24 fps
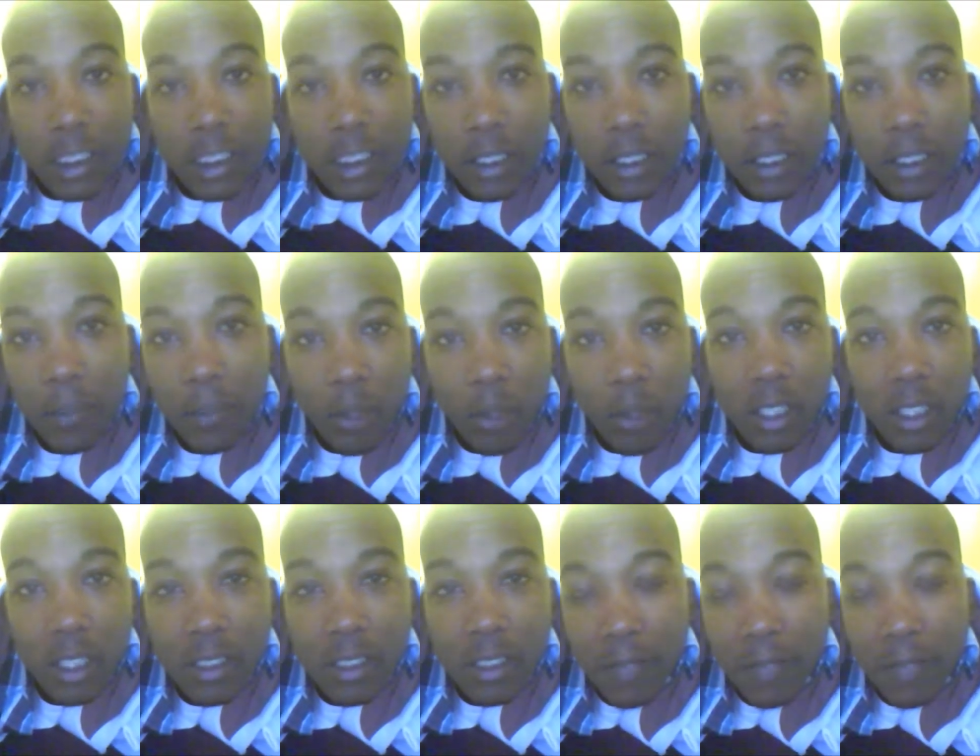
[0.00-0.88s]
to the
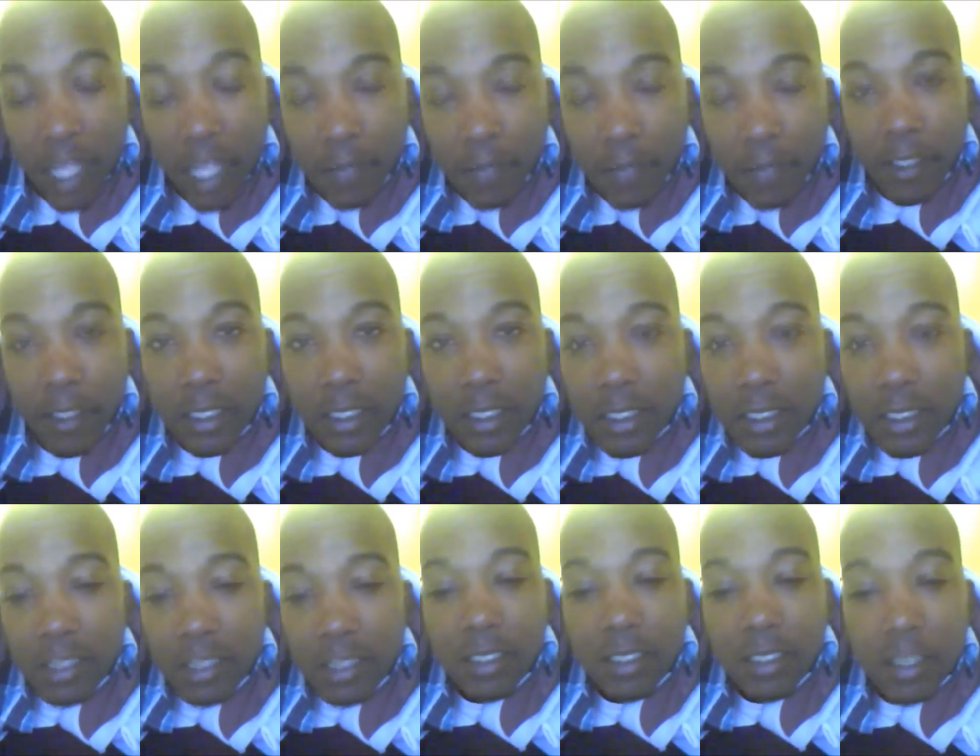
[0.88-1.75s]
voice of life and
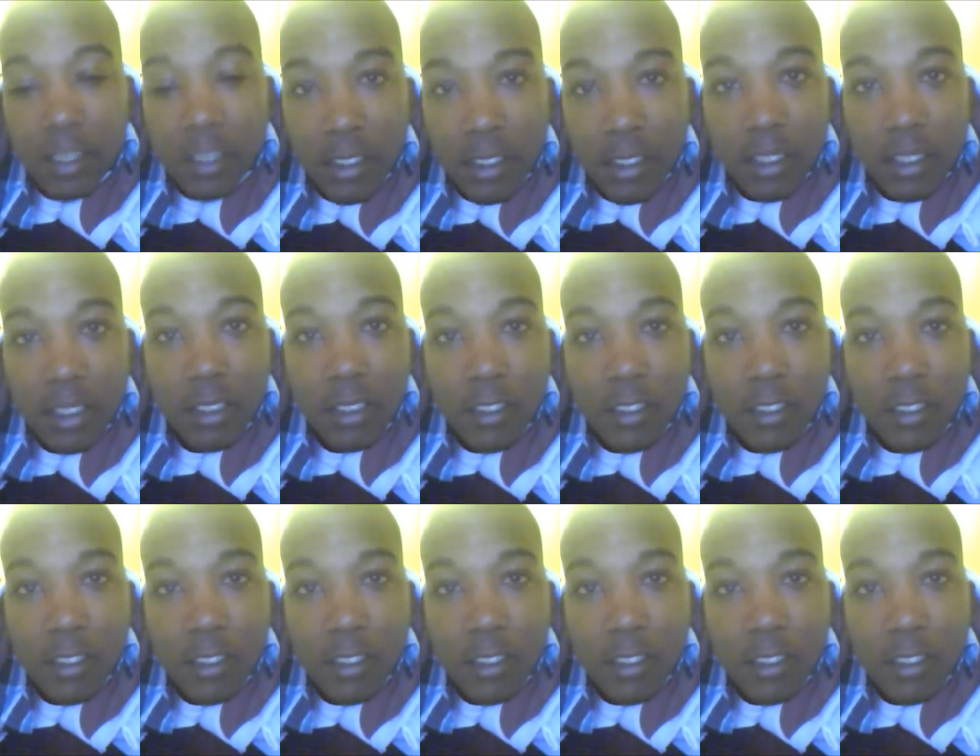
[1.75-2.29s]
existence, and